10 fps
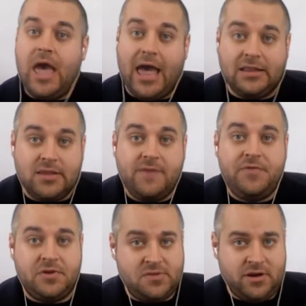I love
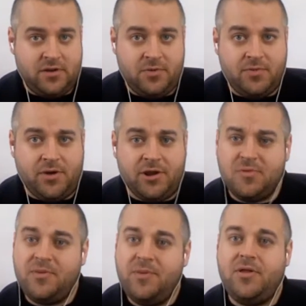the design of their products,
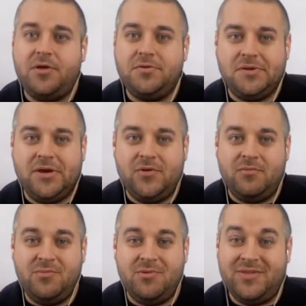but people also got to
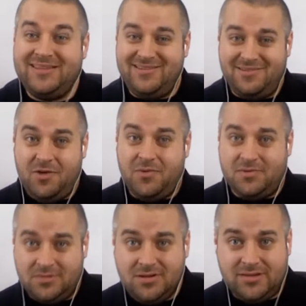remember they didn't
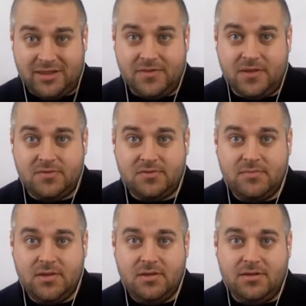always look like this.
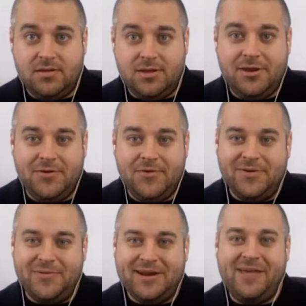Yeah.
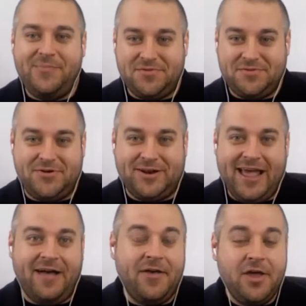When Apple started
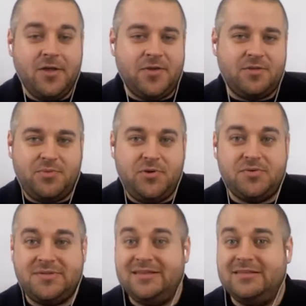out, the
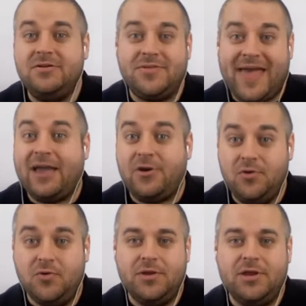computers didn't look that
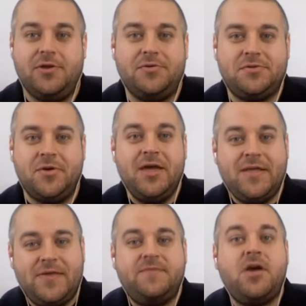cool, So
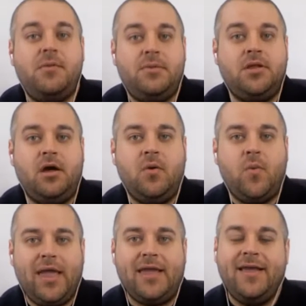they've come a long
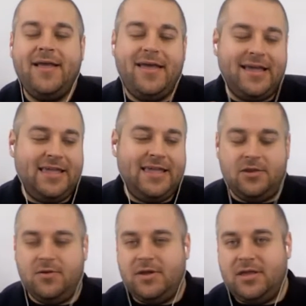way. Again,
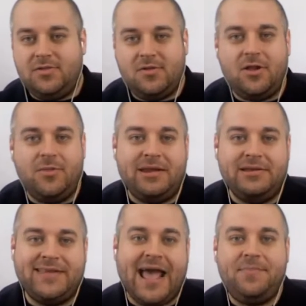it's all about
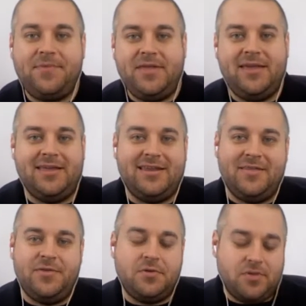adapting
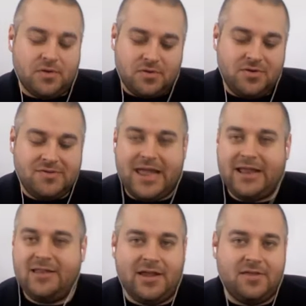and those things. So you're
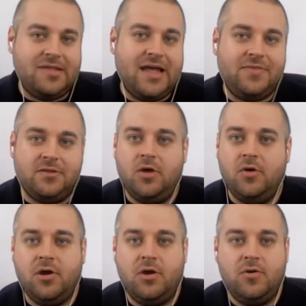exactly right. It's not the
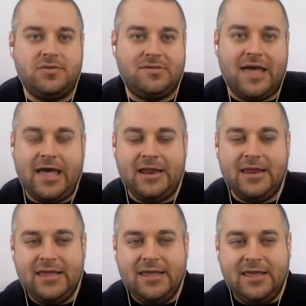logo. It's not,
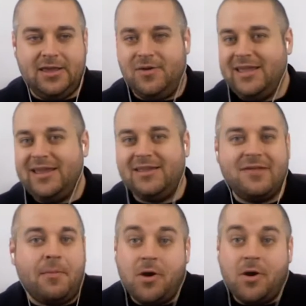again, it's
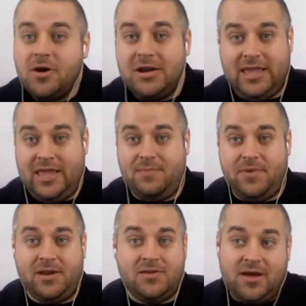not a marketing
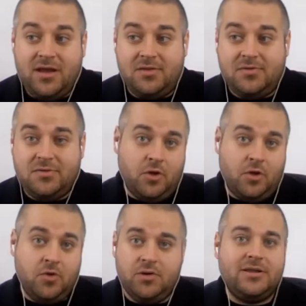campaign. It's not a
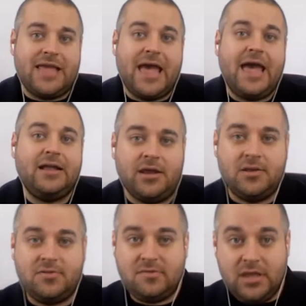slogan or a tagline.
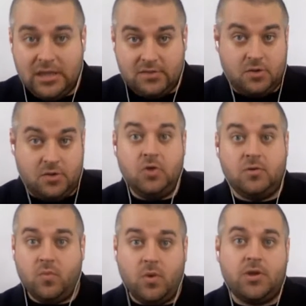It's you.
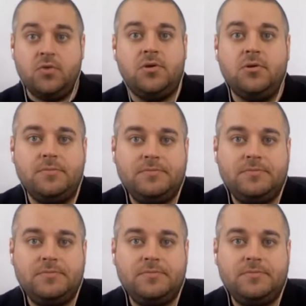It's what you do.